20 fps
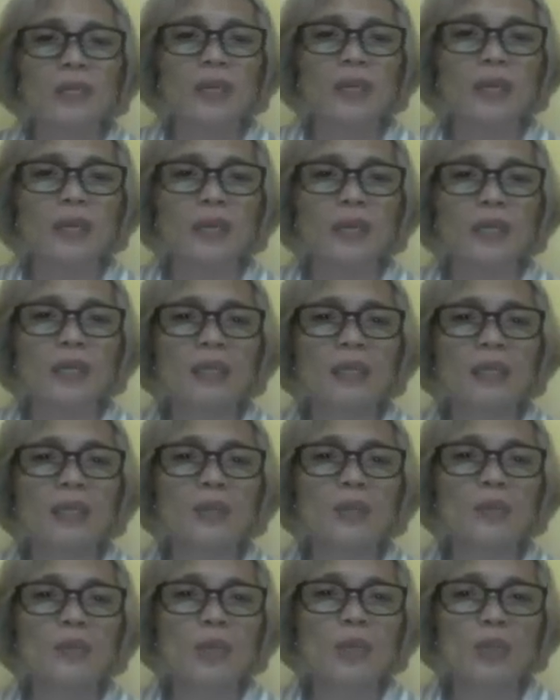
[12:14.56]
and
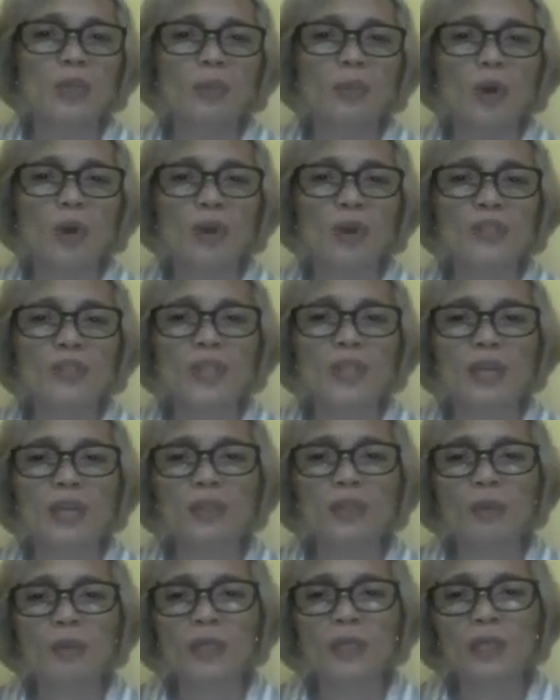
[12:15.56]
aluminum
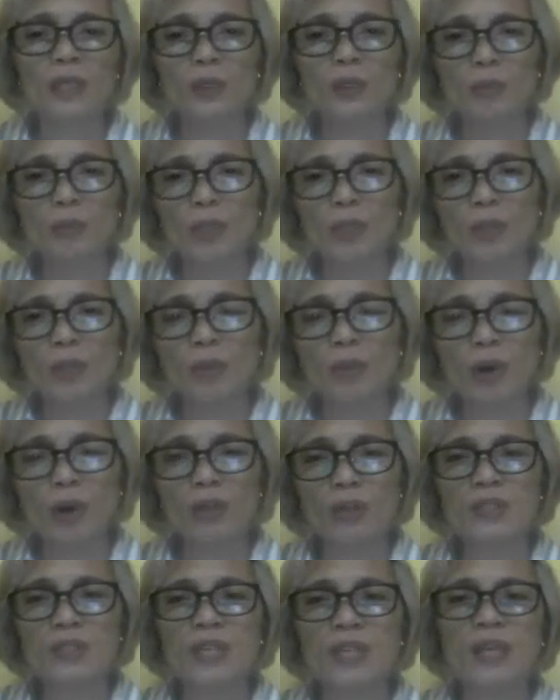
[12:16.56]
oxide, 1 aluminum
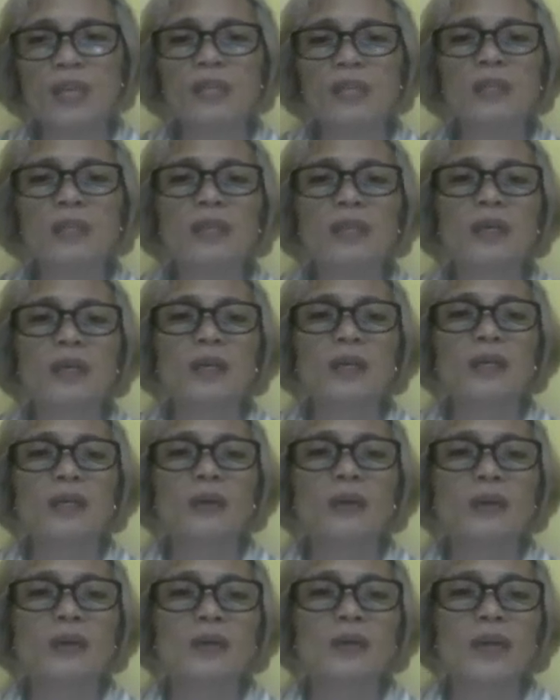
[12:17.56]
oxide.
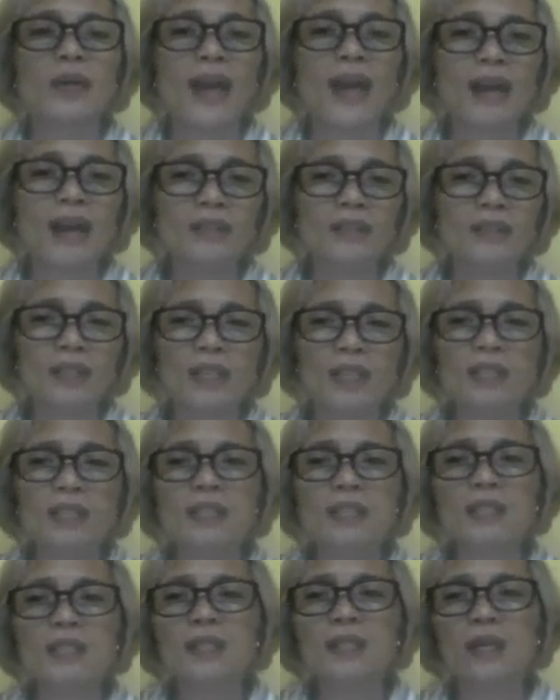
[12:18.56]

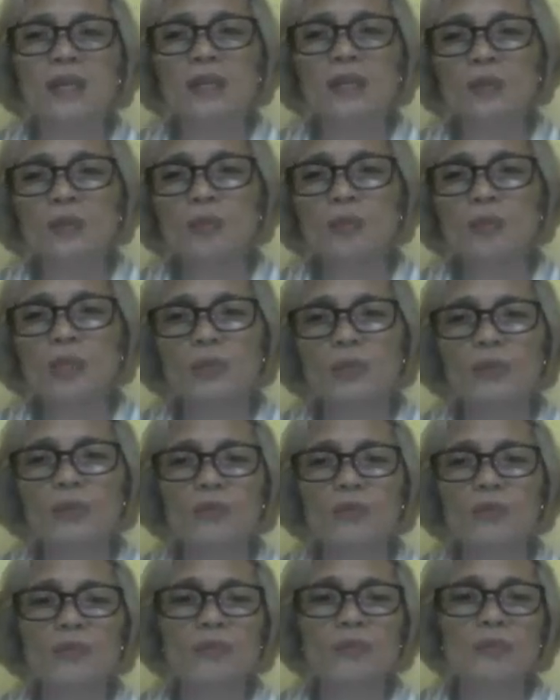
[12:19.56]
Reactants,
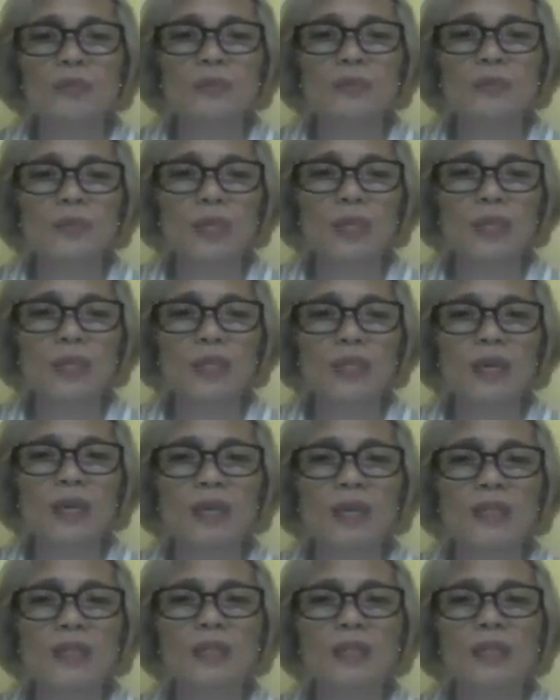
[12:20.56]
aluminum, and
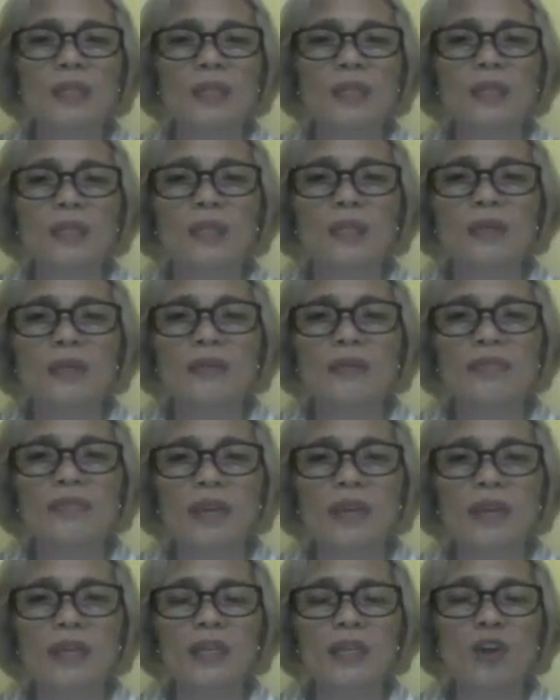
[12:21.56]
then
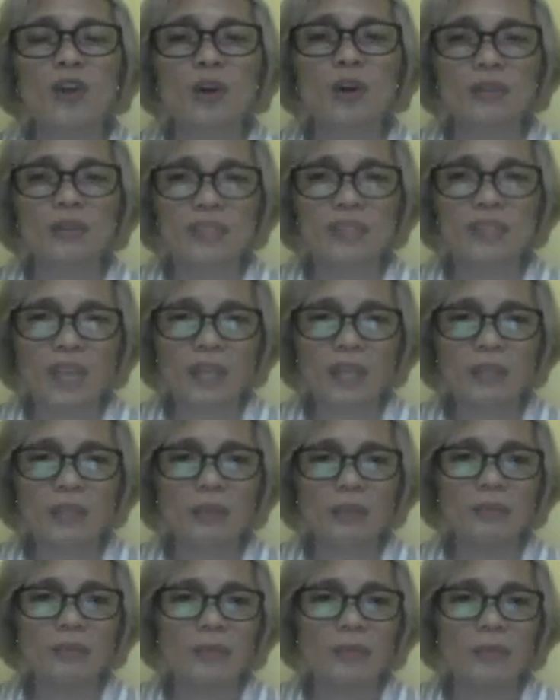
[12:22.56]
ferric oxide.
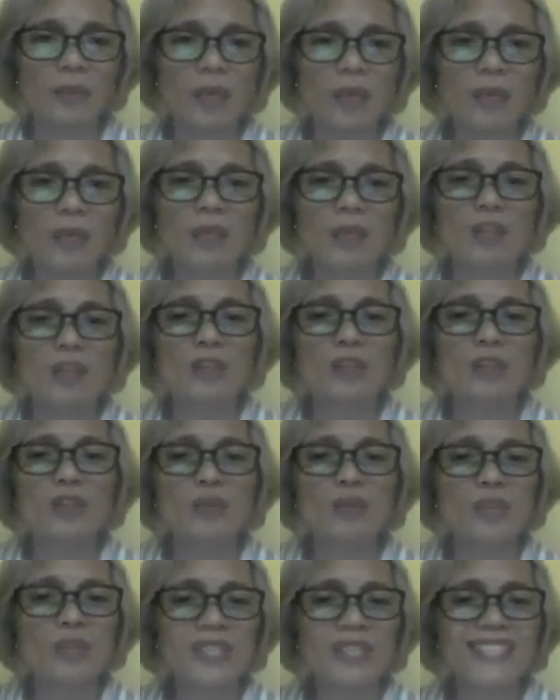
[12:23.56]
Okay,
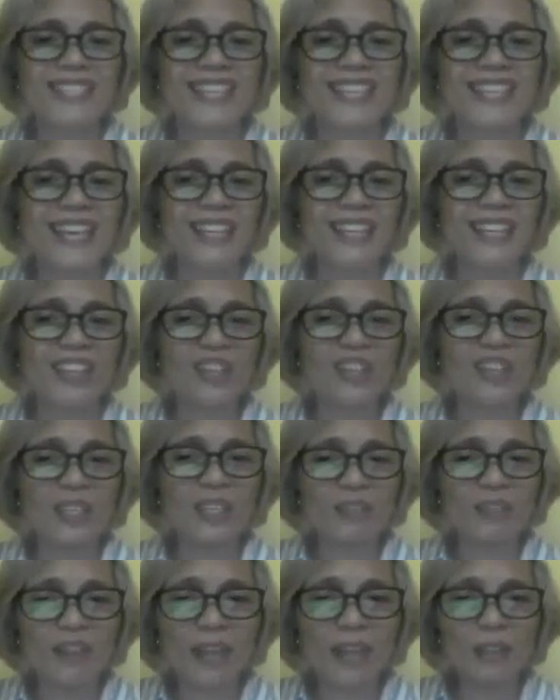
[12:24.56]
so we just get
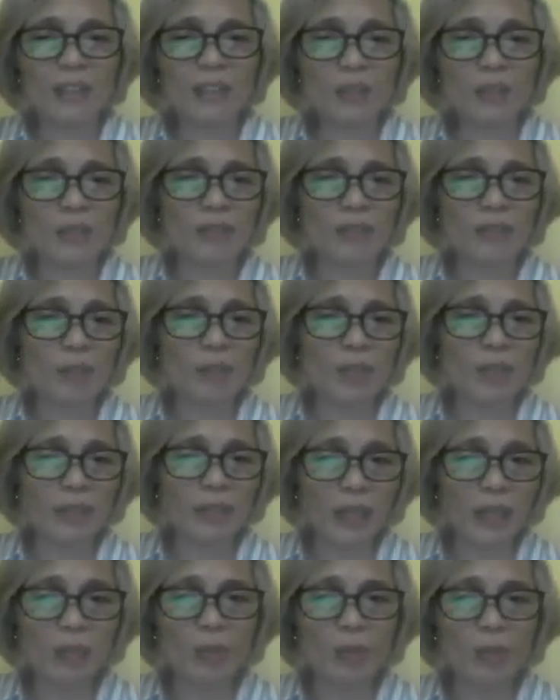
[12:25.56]
these values from the
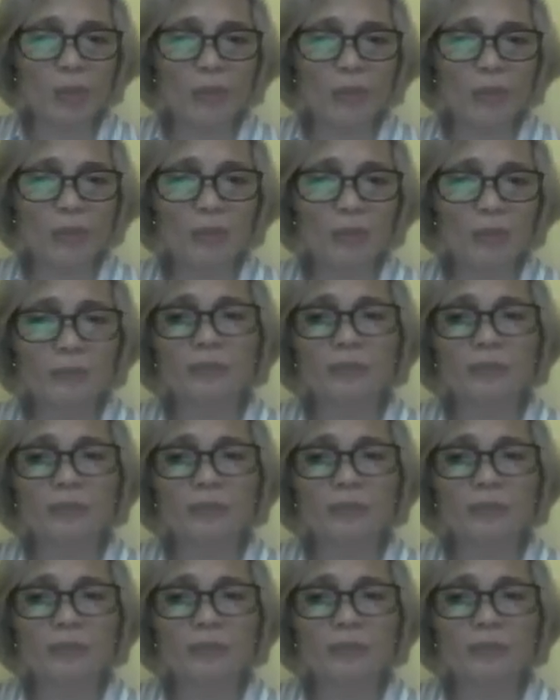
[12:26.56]
table, no?